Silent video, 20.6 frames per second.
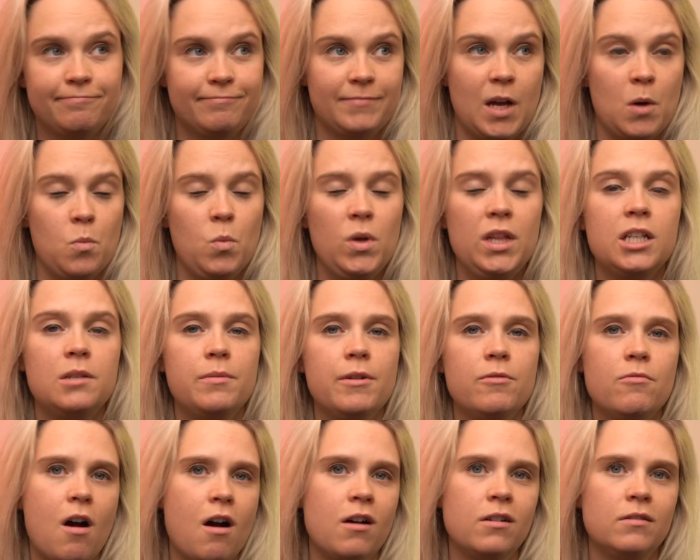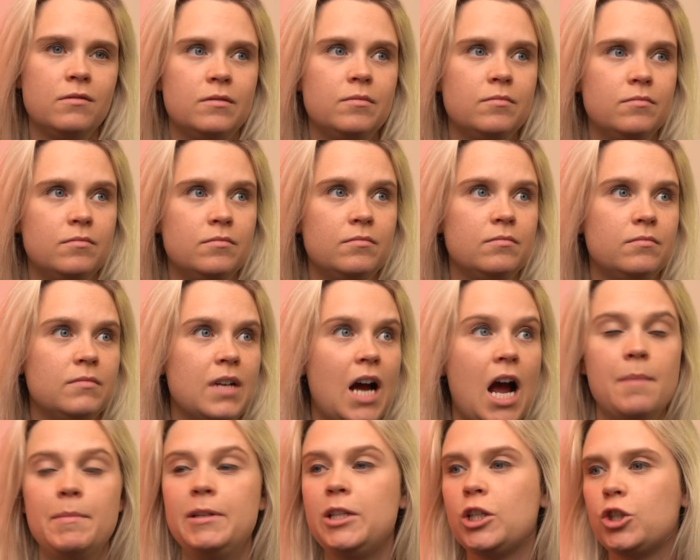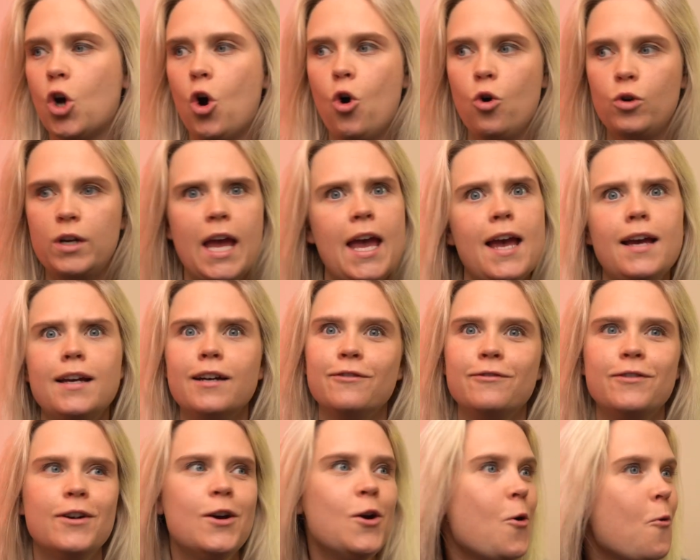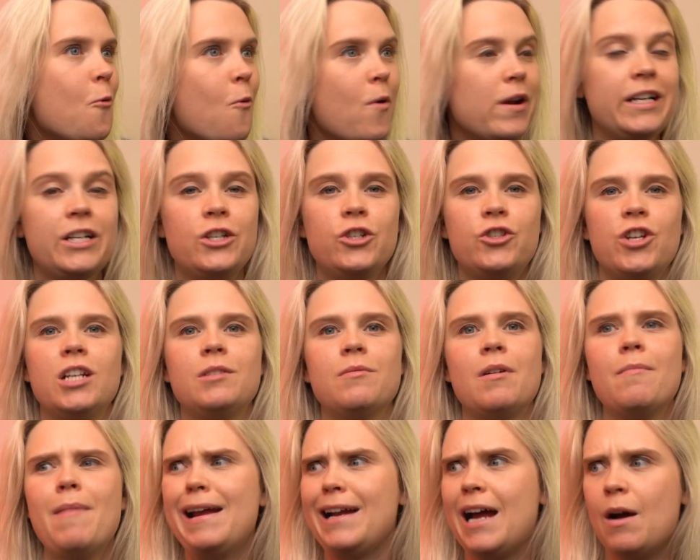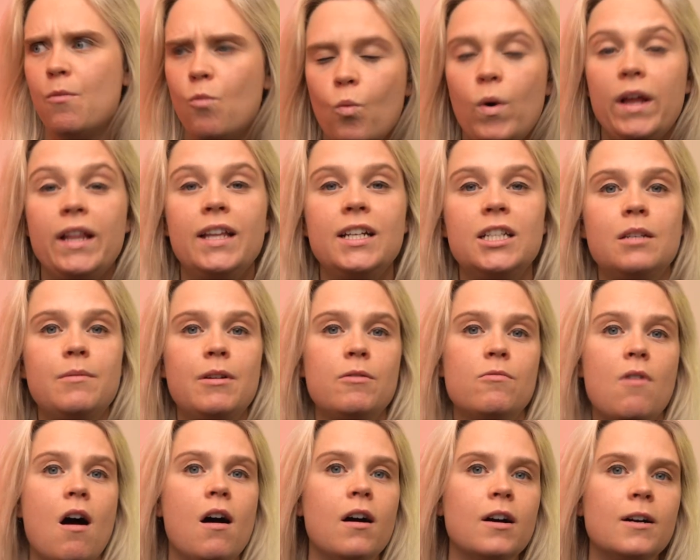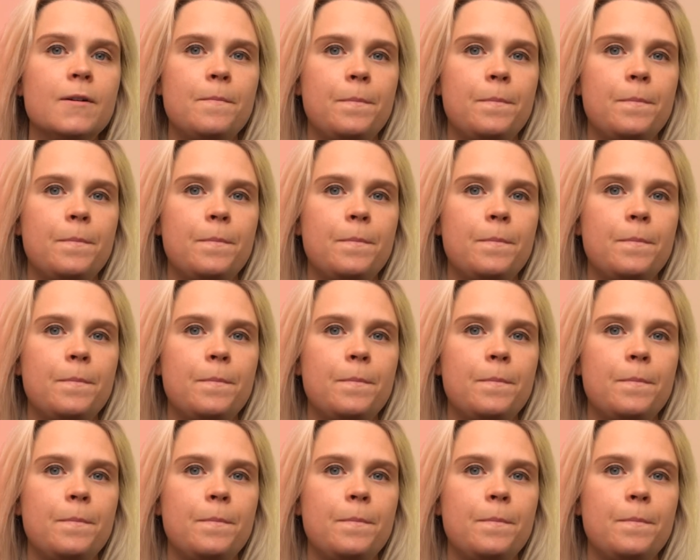I'm willing to be wrong. I'm in this whole kick of wanting to change my mind. I'm willing to be wrong.